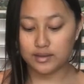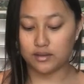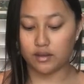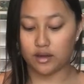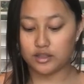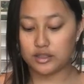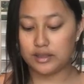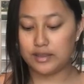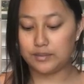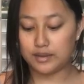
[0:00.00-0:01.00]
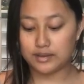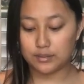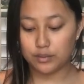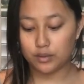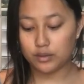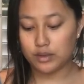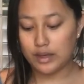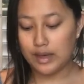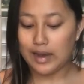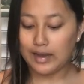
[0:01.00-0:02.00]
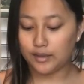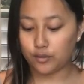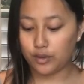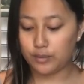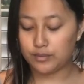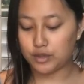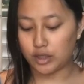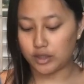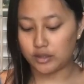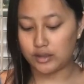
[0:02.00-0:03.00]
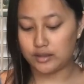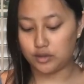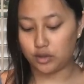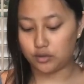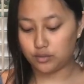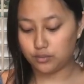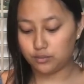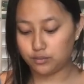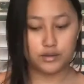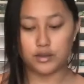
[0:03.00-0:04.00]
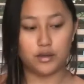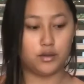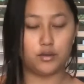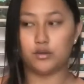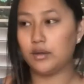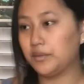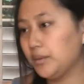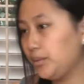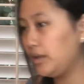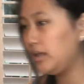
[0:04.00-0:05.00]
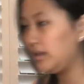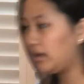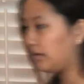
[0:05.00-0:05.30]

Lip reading: in a large clean mixing bowl, add the cream of tartar and salt. So I'm going to preheat the